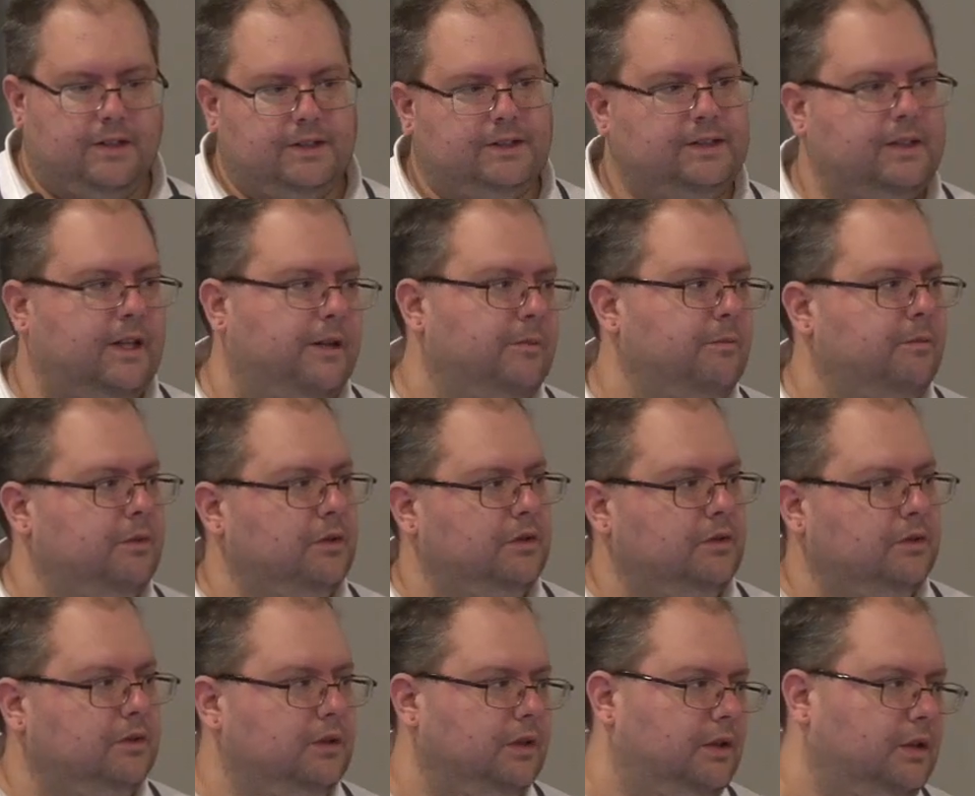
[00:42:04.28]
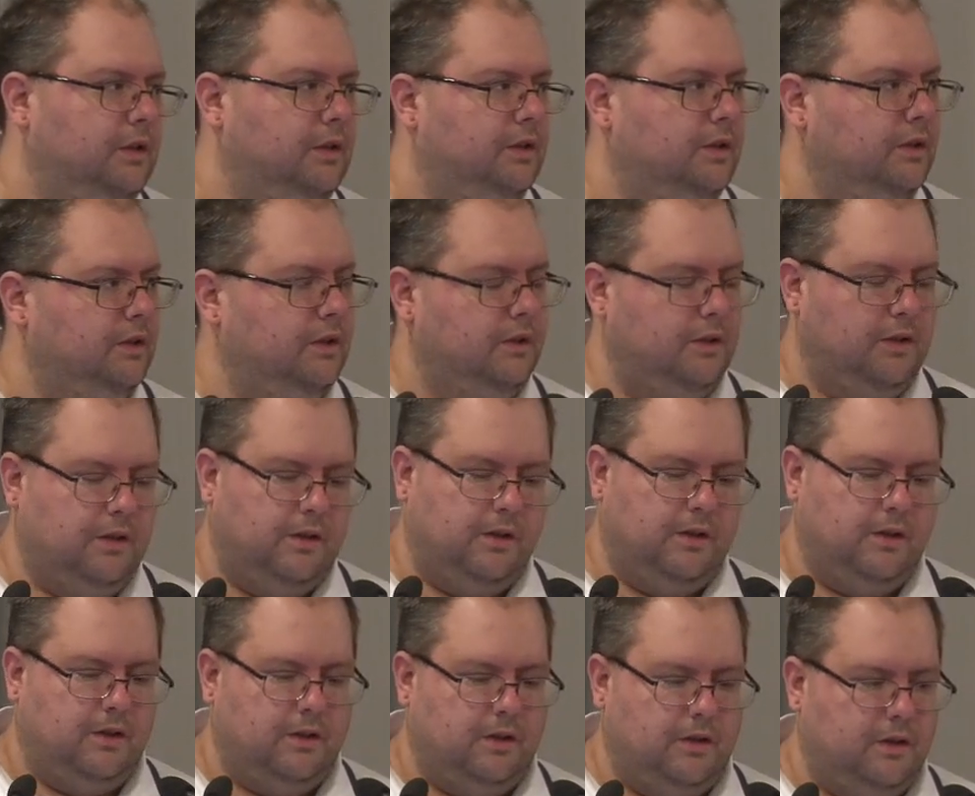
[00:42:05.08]
assembled
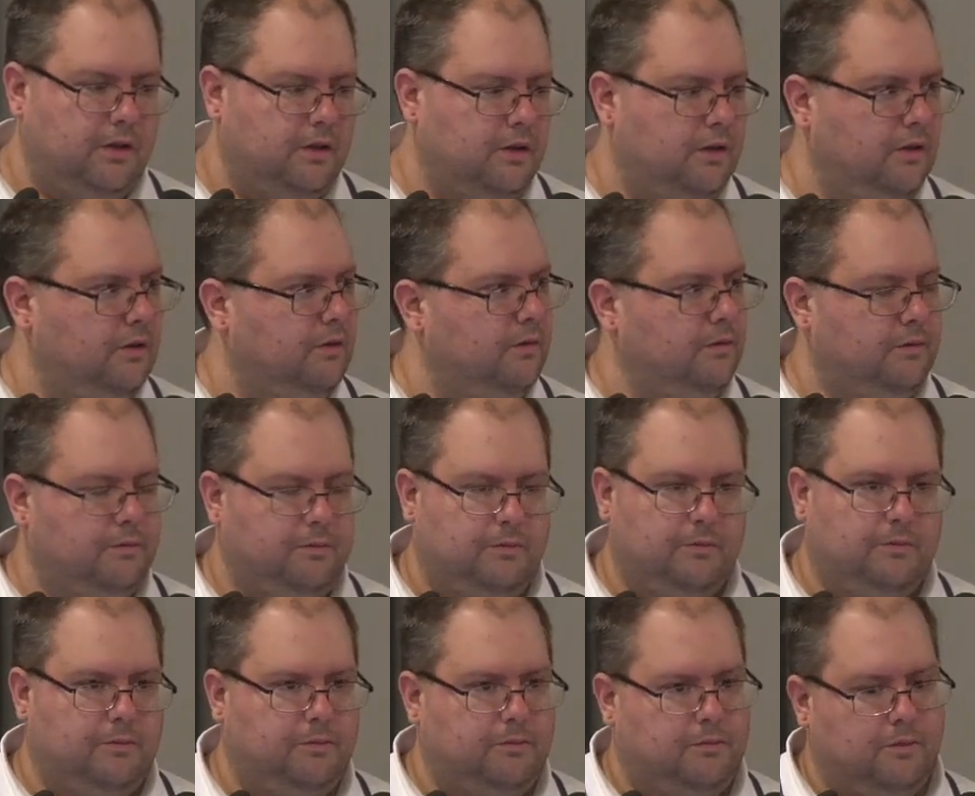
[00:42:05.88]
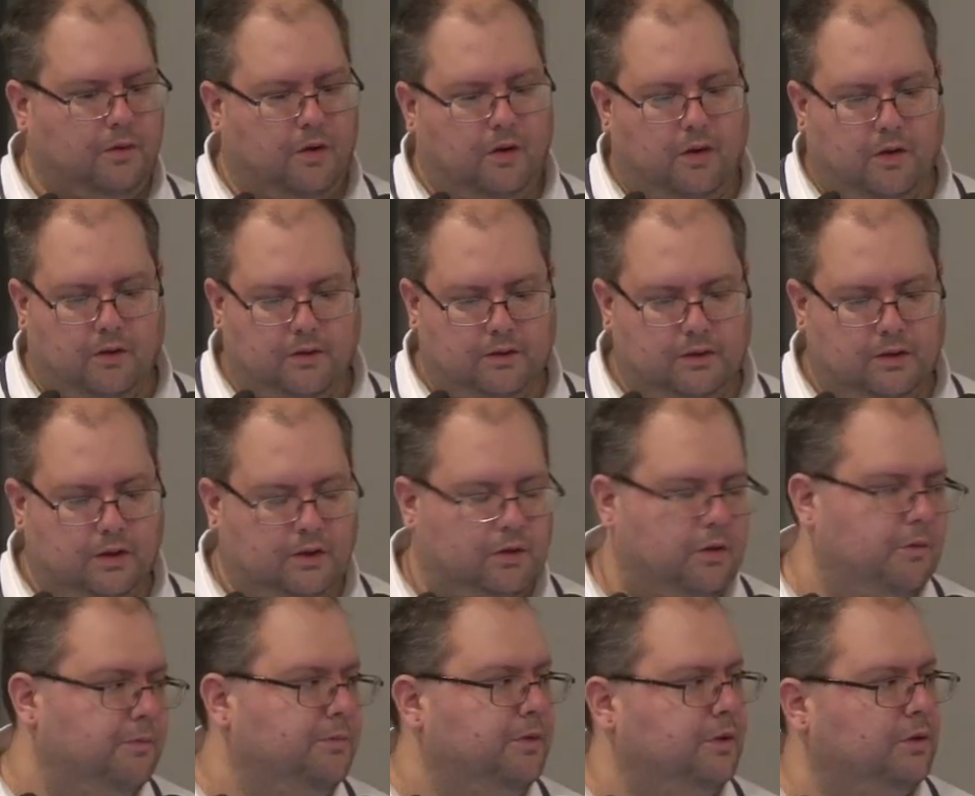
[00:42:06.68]
uh, the
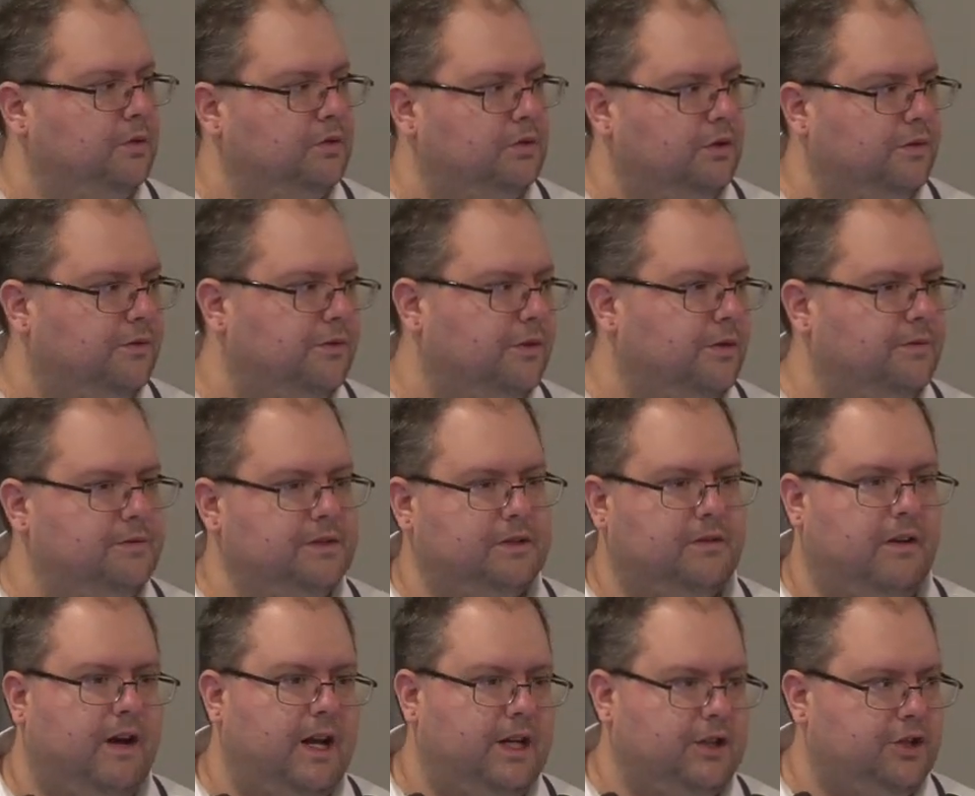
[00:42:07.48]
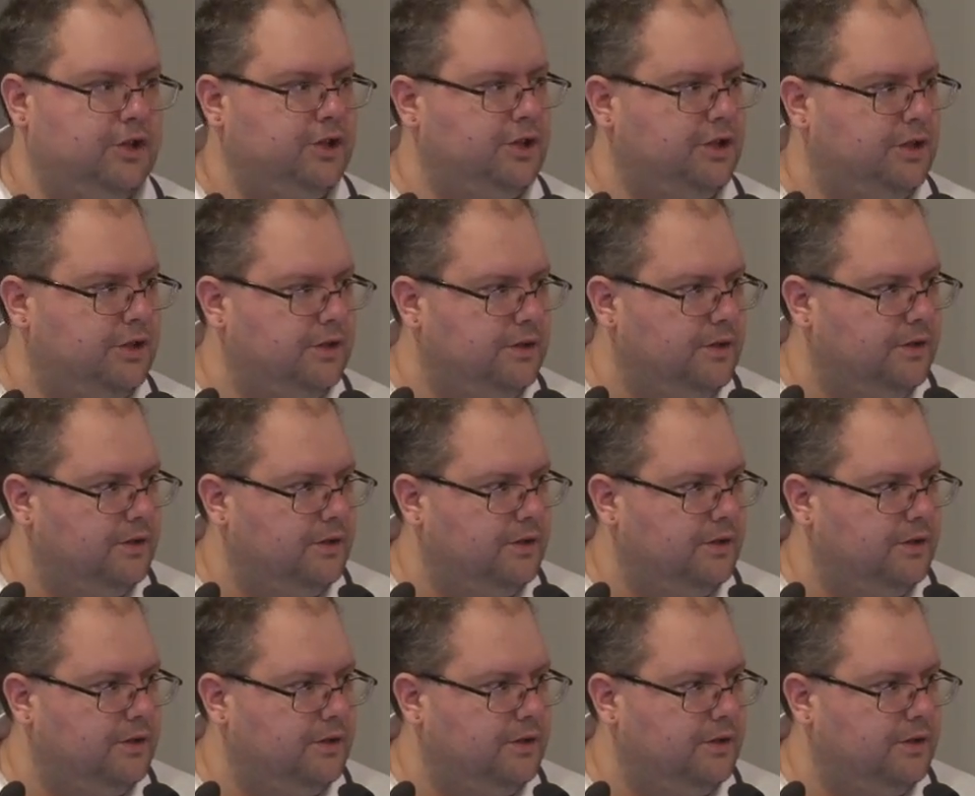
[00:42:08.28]
computer from scratch.